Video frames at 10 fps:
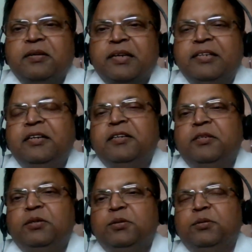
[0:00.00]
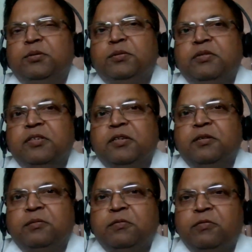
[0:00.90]
getting into
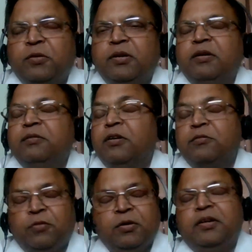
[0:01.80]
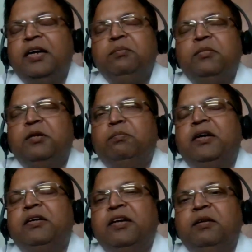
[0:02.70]
the not full-time but
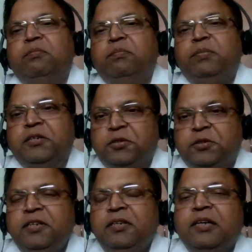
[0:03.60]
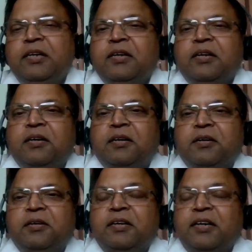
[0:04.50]
part-time PhD,
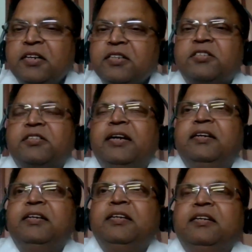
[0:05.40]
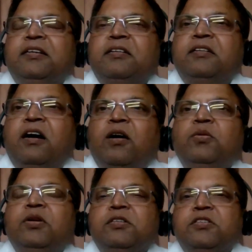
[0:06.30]
understanding
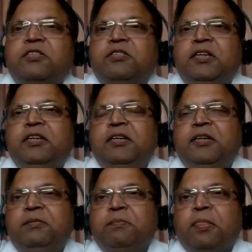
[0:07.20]
how does the